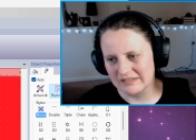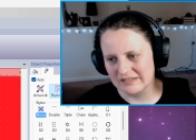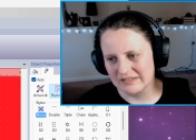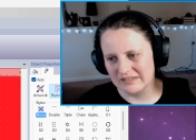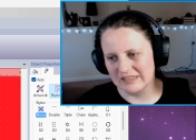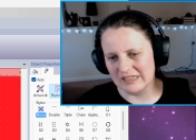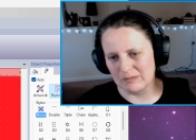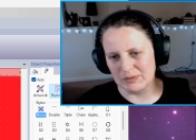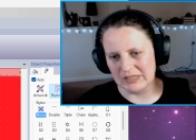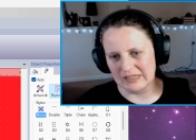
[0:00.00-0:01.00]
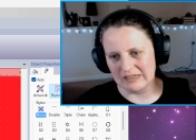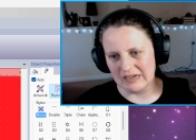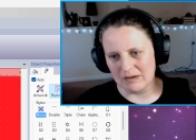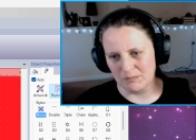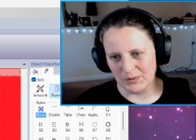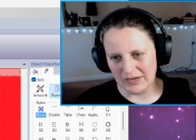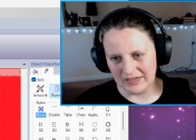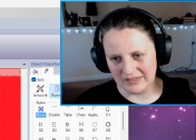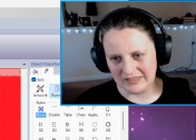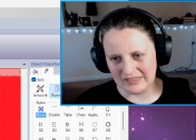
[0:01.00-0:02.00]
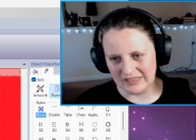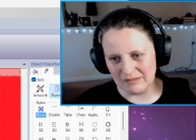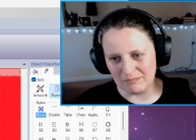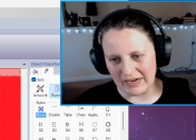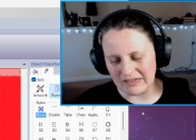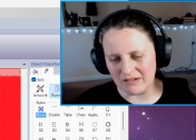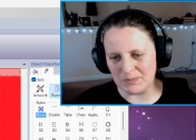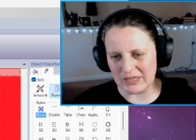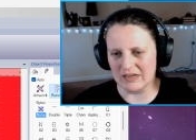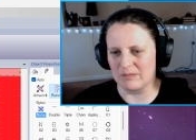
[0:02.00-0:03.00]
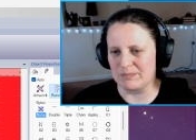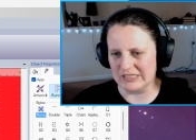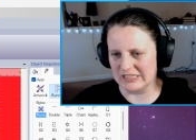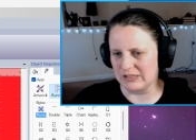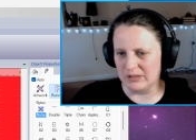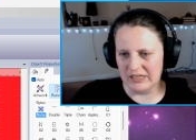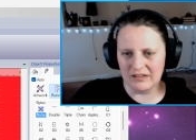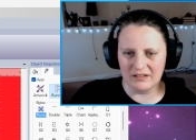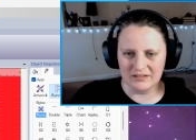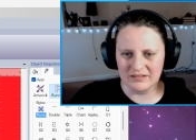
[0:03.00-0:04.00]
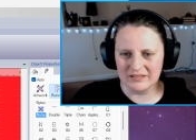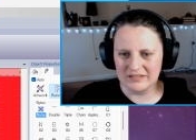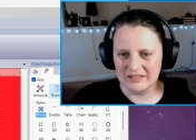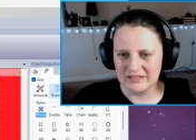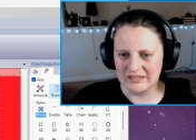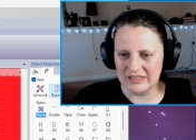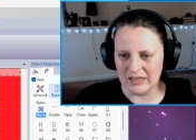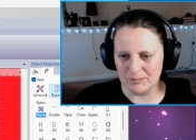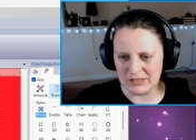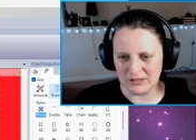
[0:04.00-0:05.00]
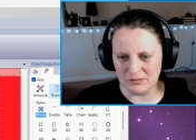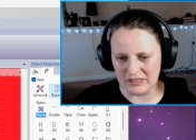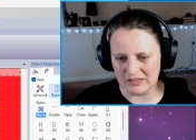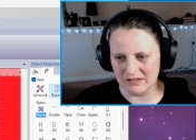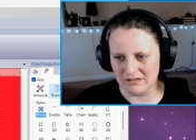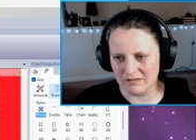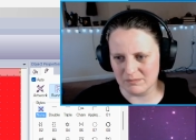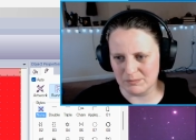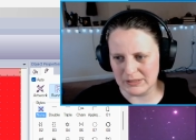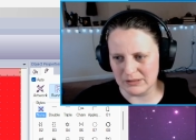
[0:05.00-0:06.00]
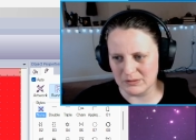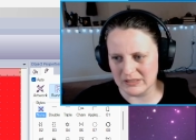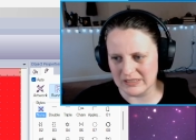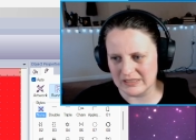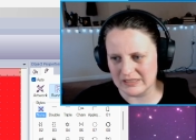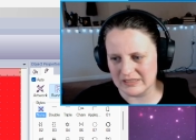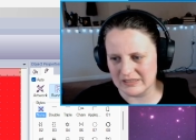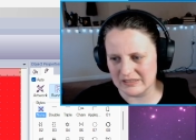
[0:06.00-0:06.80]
Like a big name brand. It might have been a Bisquick. Like a Bisquick, but it was...